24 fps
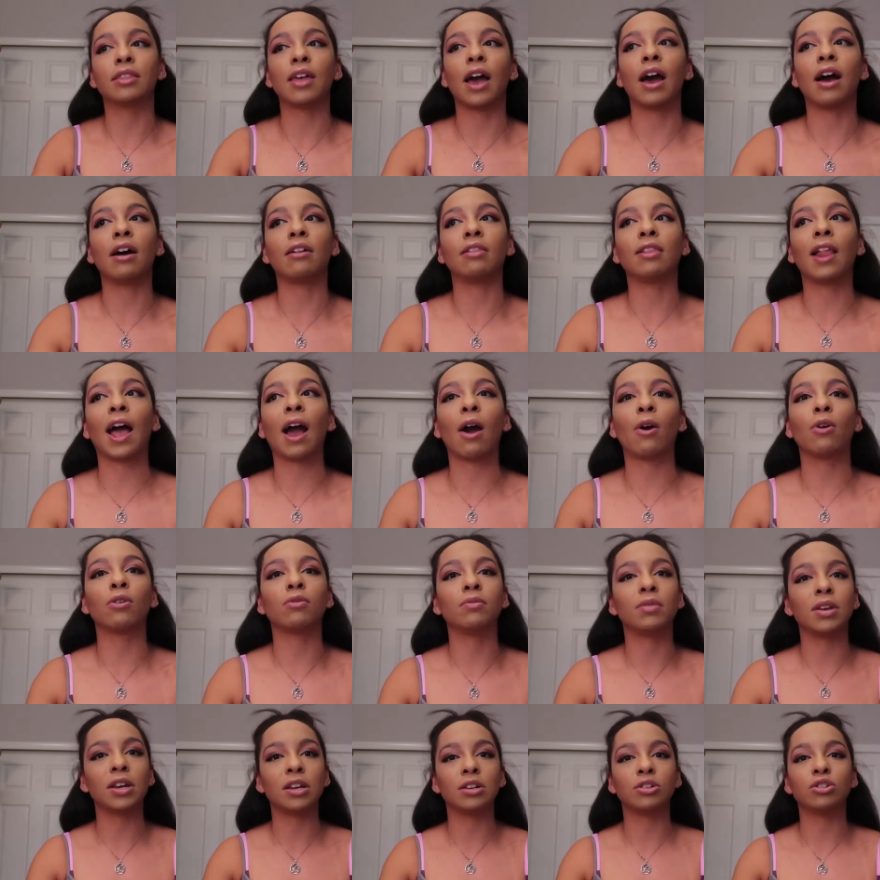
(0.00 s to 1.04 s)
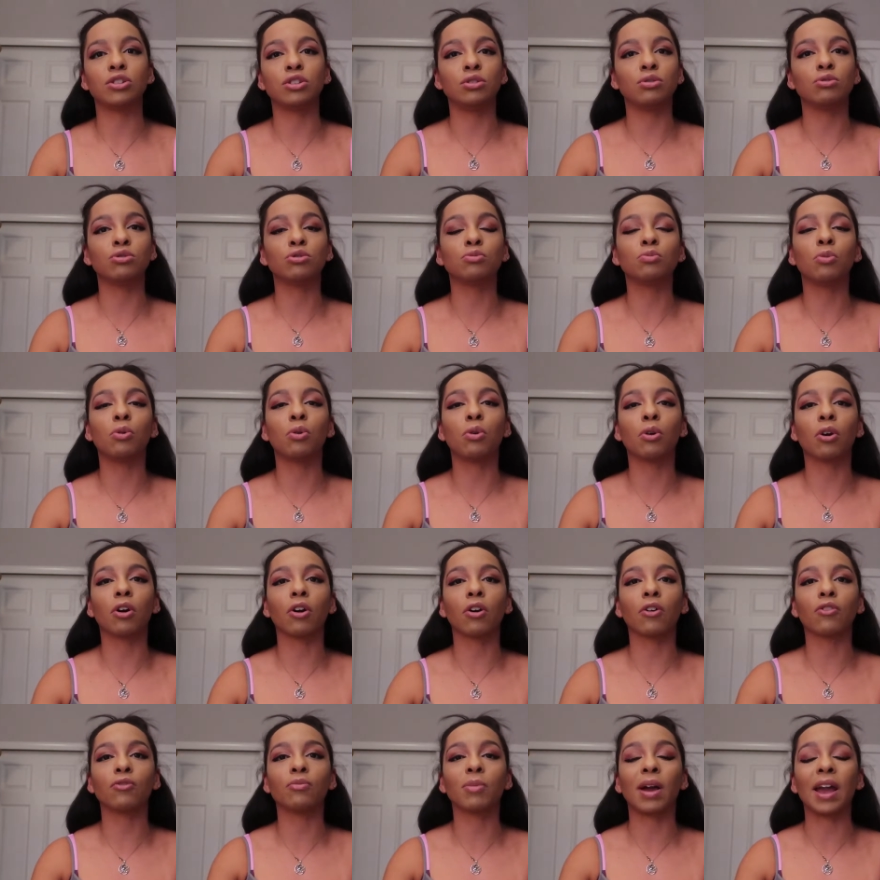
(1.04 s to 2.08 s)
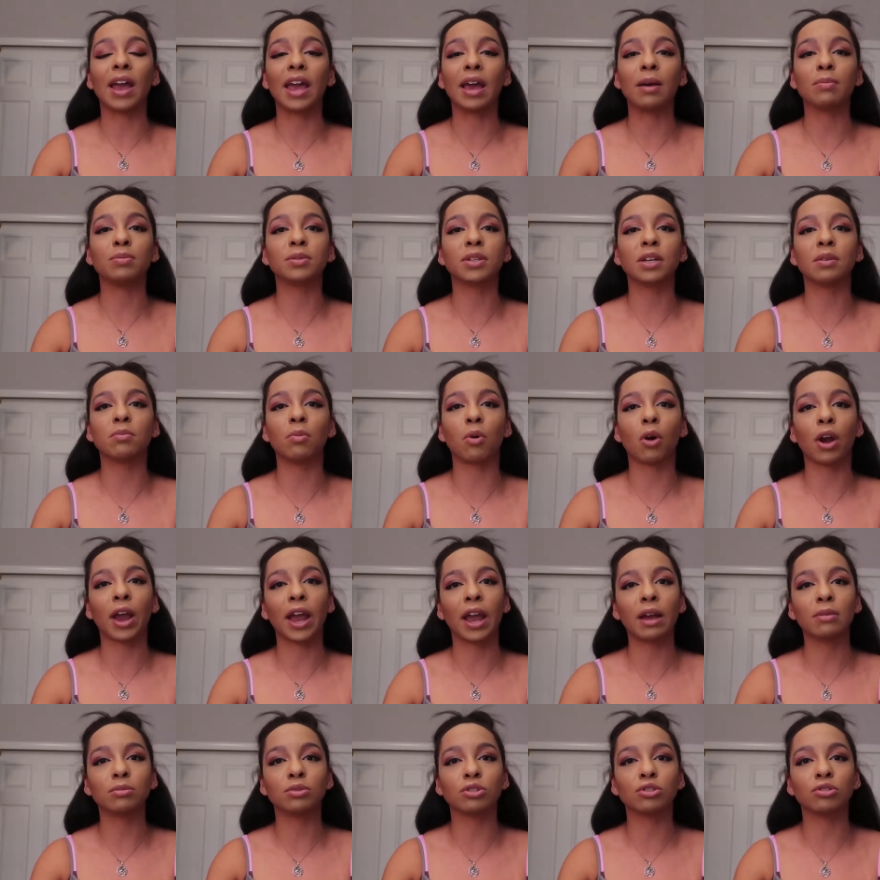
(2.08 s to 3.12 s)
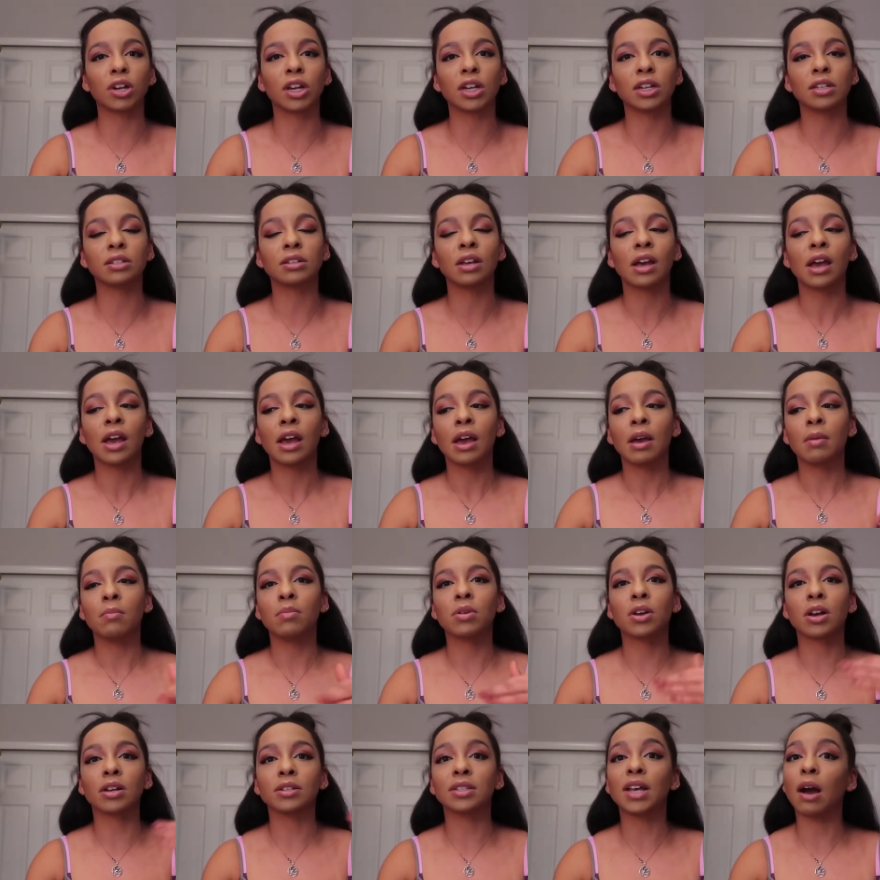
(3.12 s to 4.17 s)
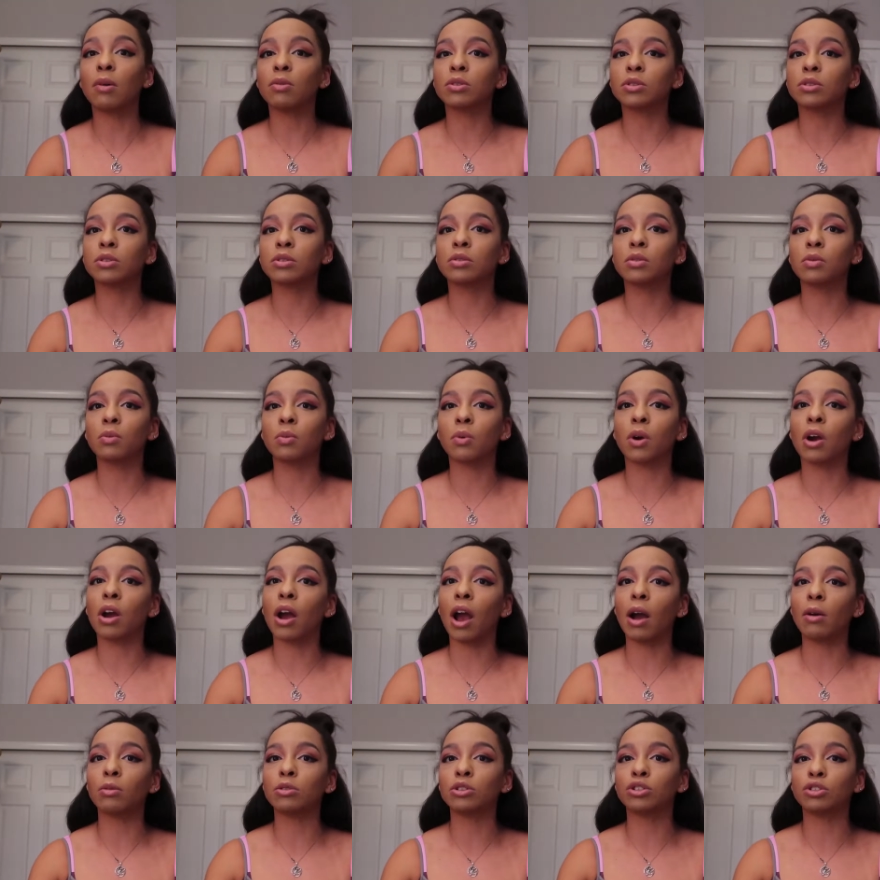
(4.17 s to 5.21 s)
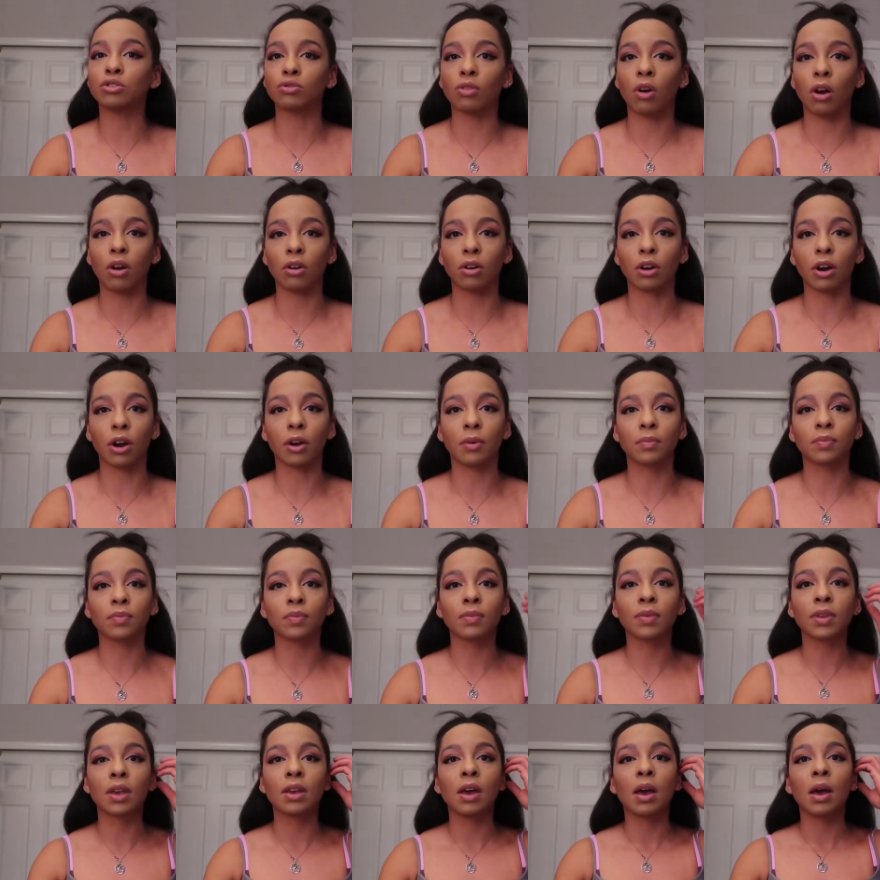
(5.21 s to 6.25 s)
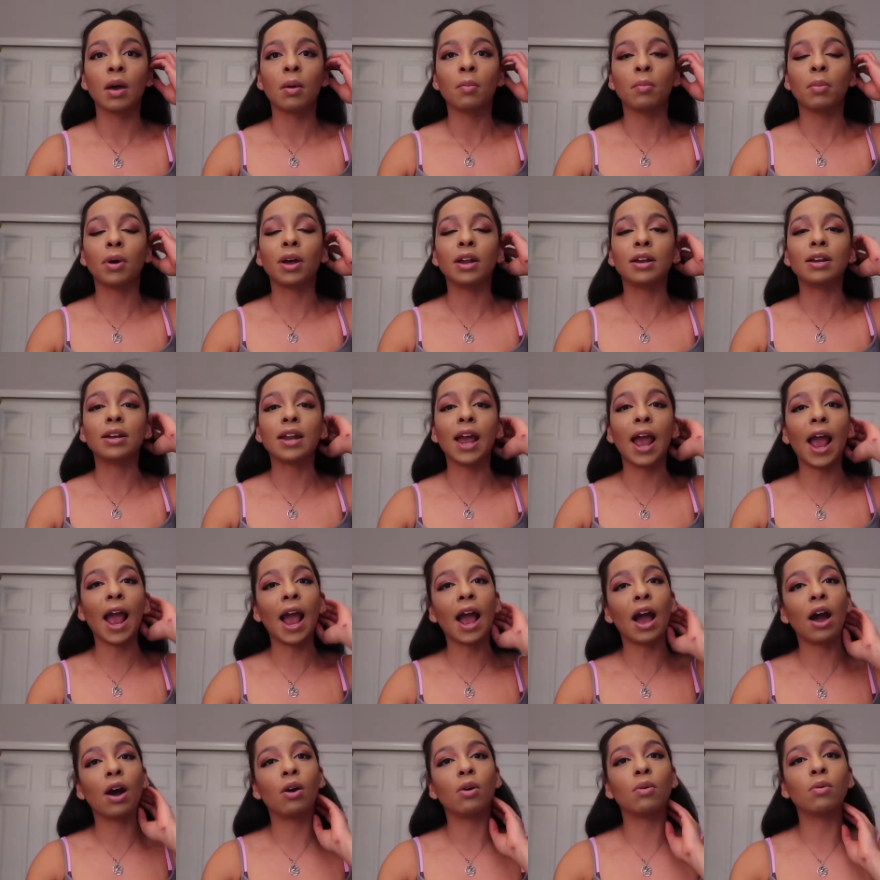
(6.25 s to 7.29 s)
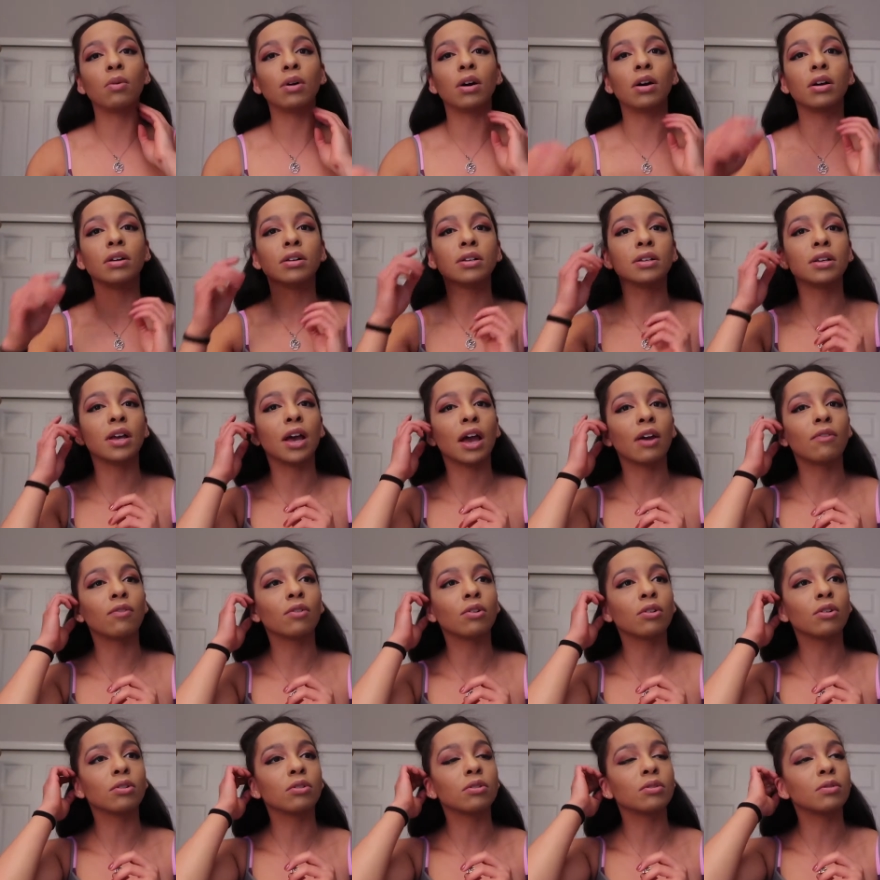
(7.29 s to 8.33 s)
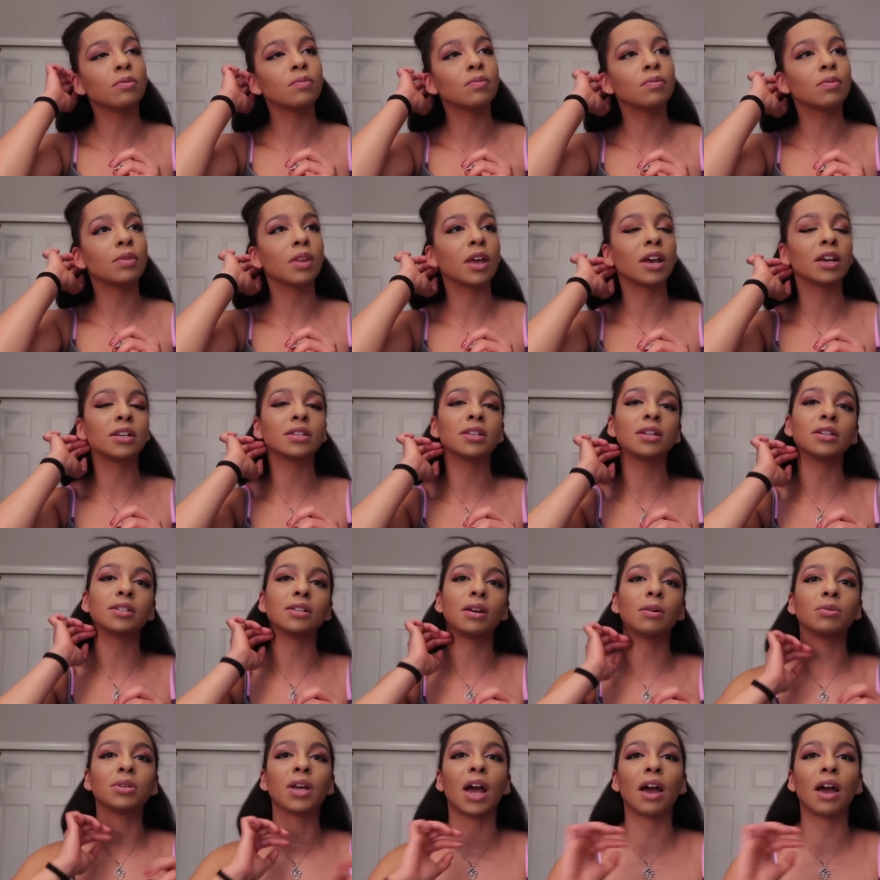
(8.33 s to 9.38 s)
that allowed me to use more of my hips and more hamstrings because that was where I was stronger. But now, since I was